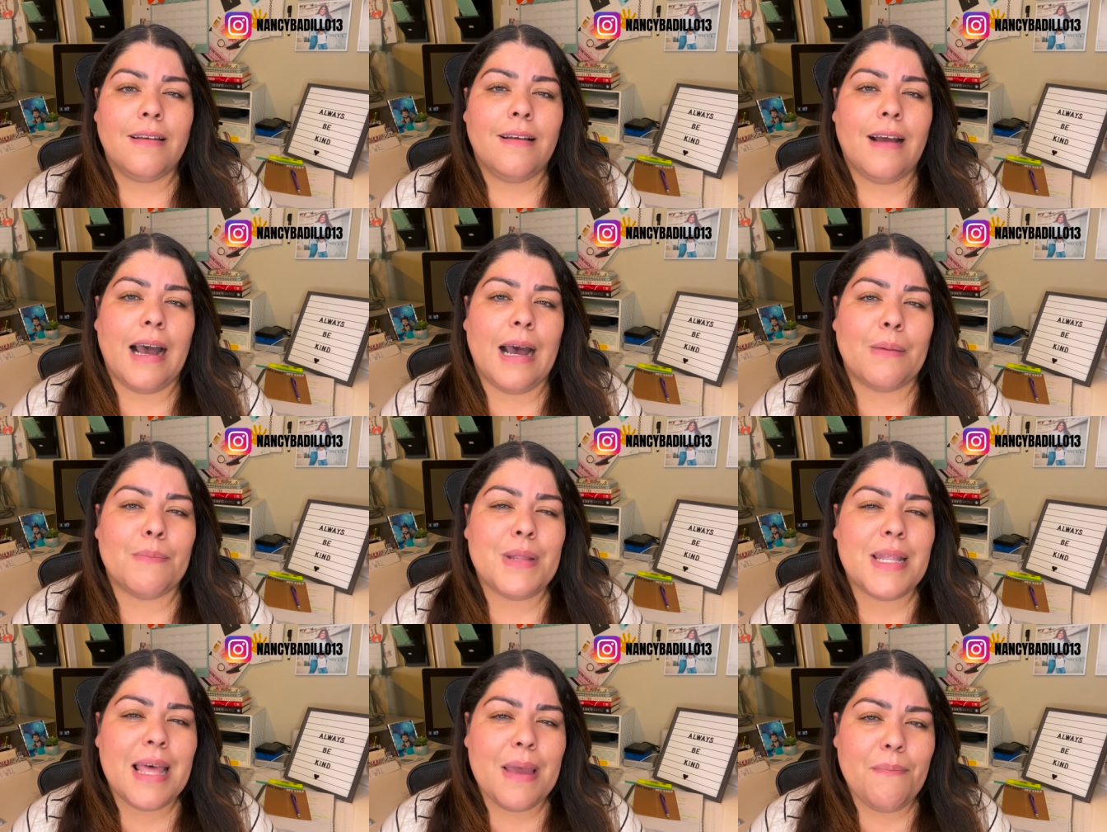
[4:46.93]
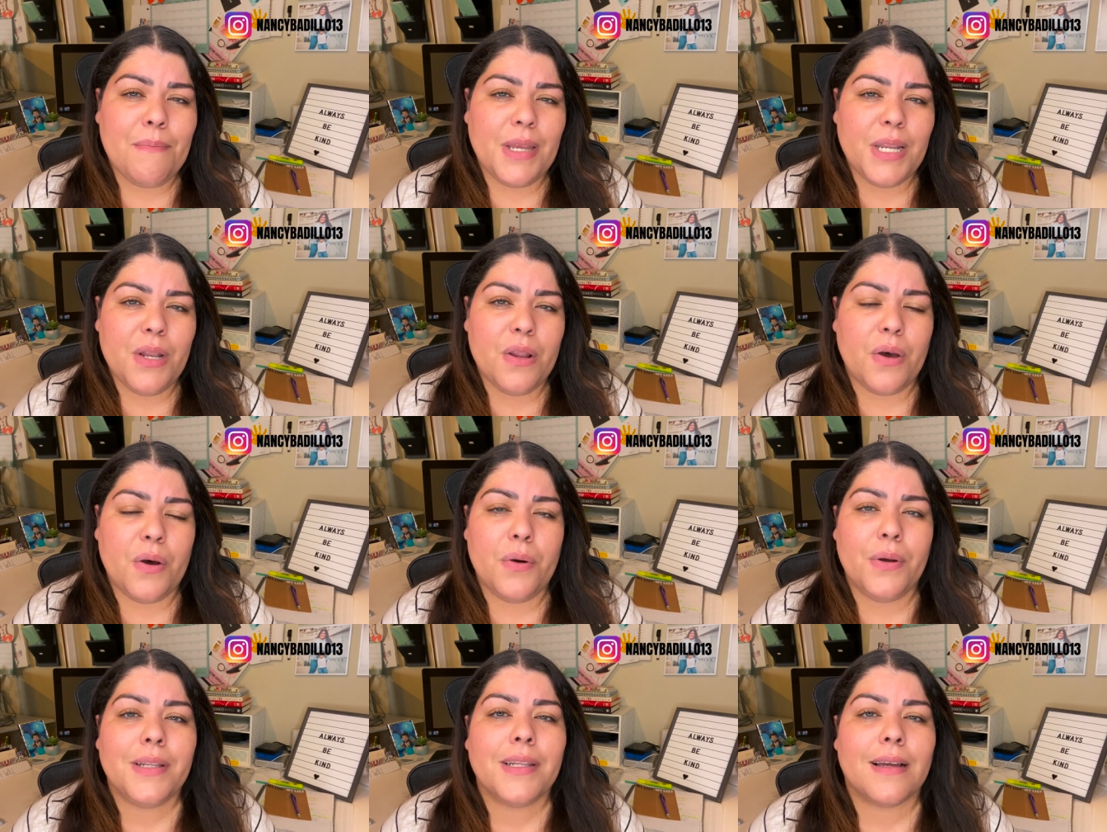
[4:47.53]
Um, let me
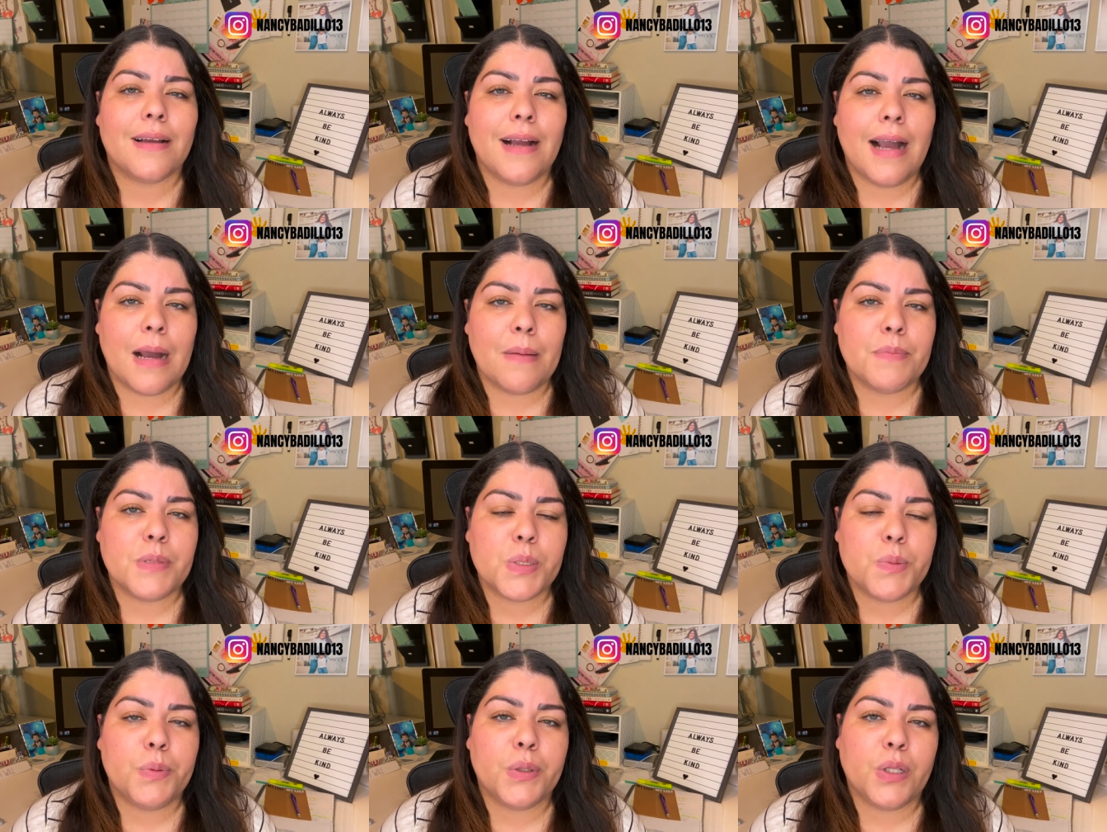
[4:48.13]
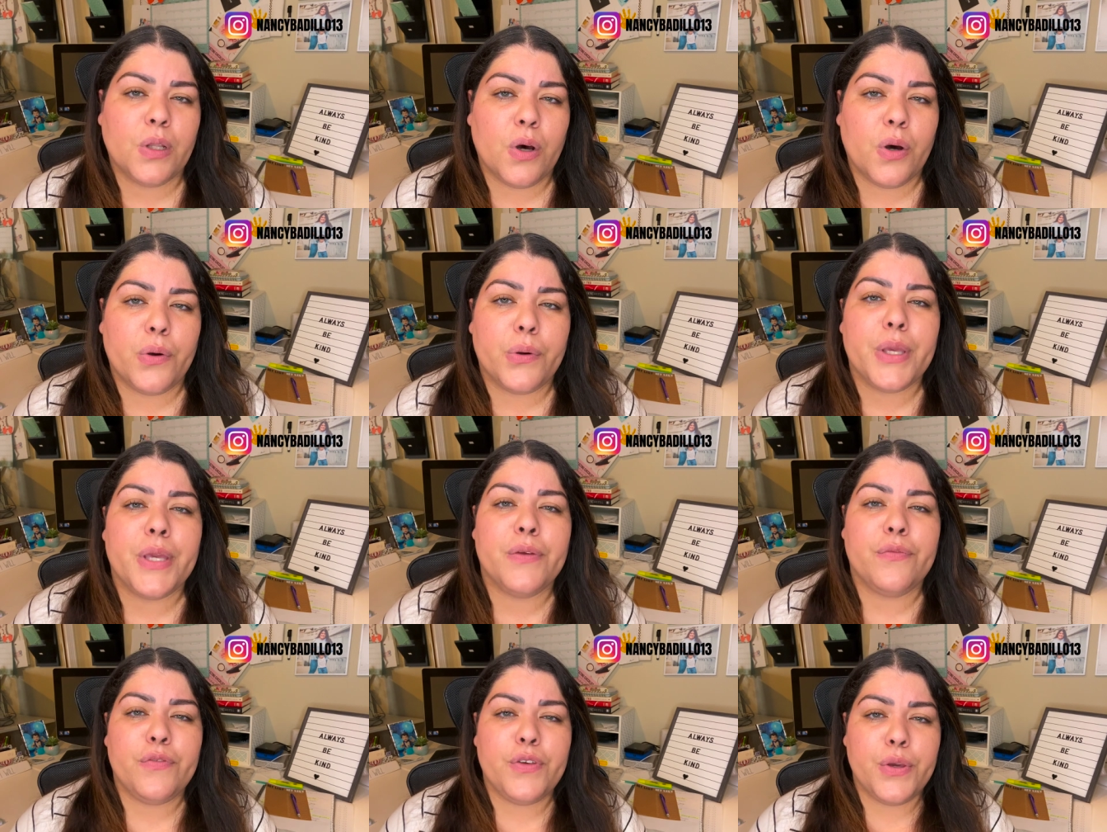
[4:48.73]
know in the comments below
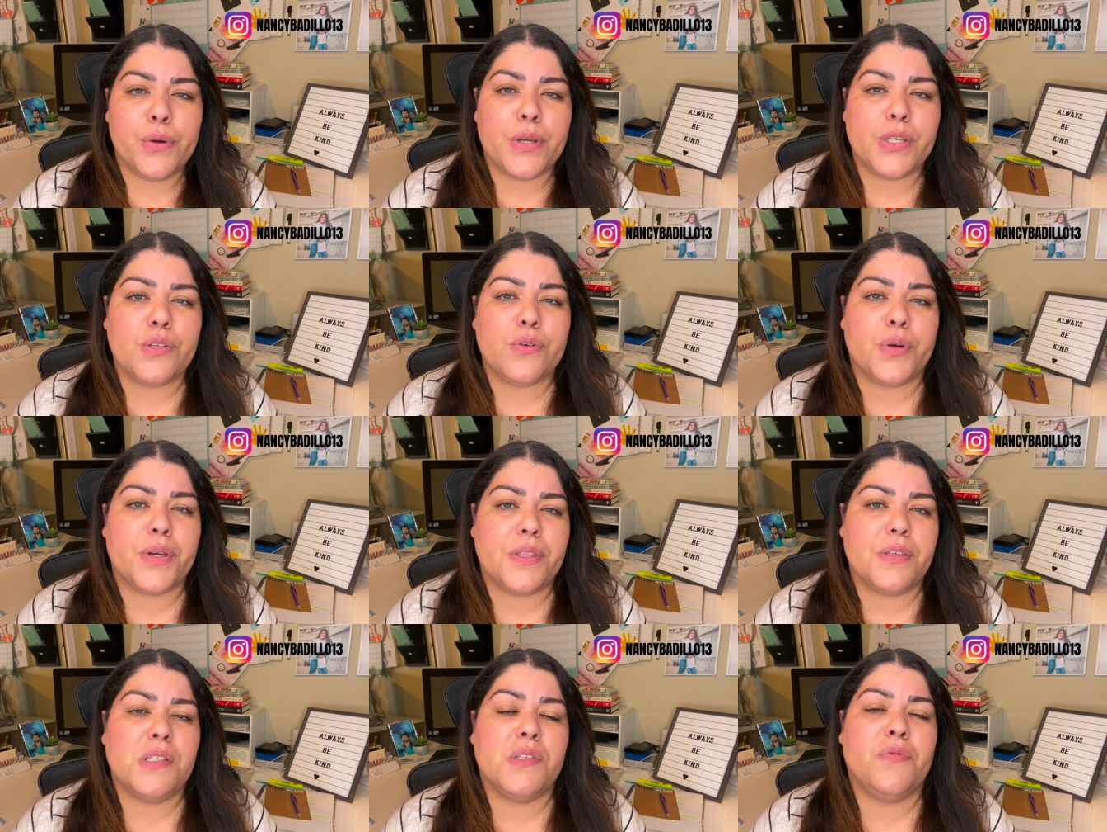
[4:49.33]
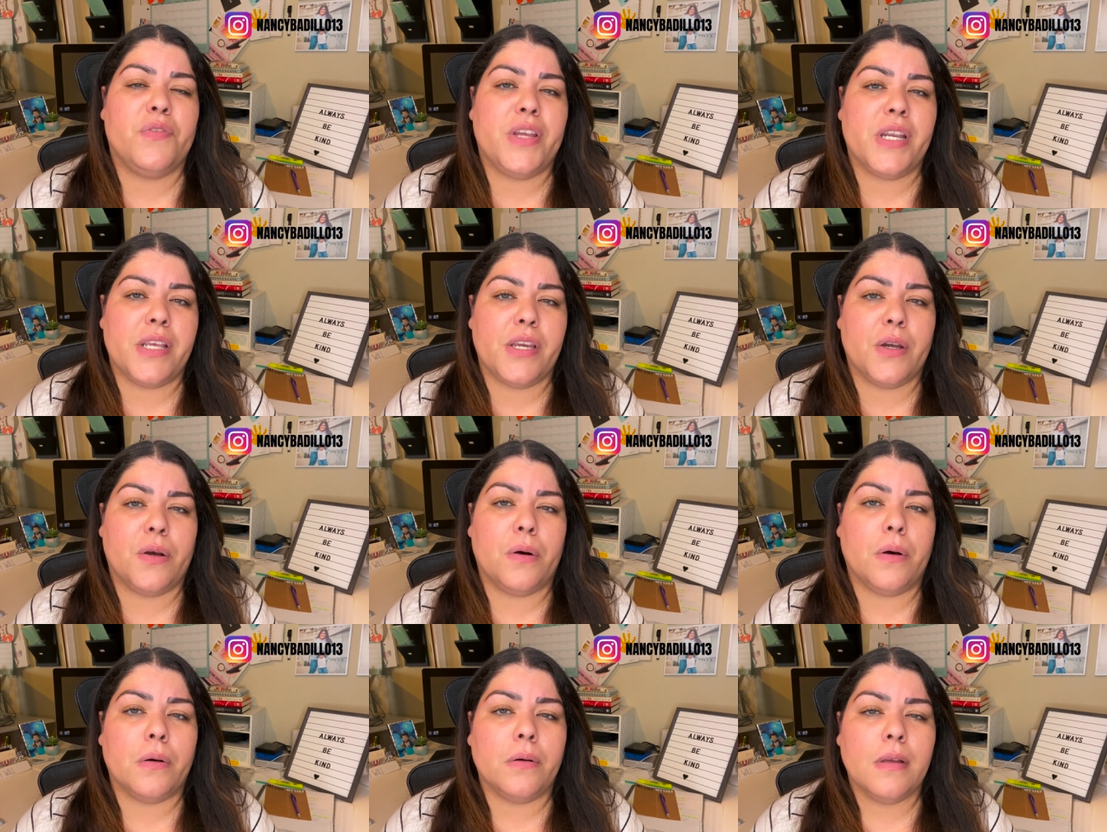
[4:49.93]
if you enjoyed this
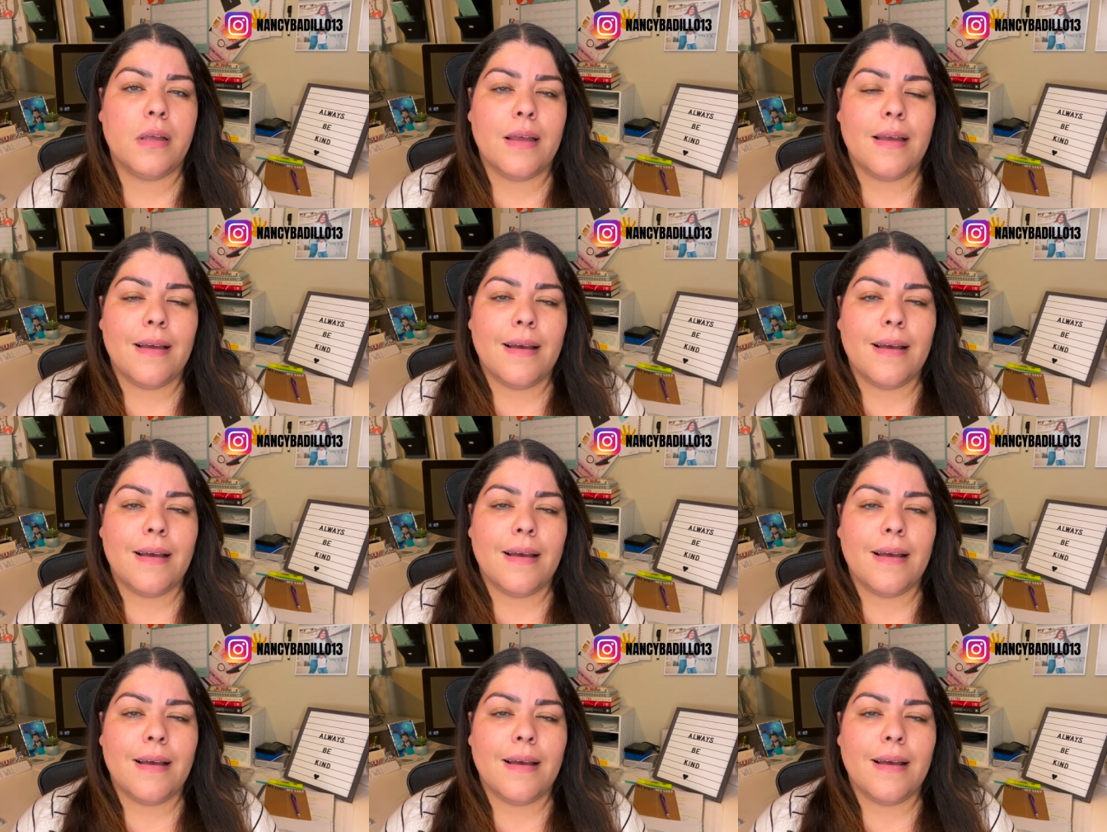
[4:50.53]
video,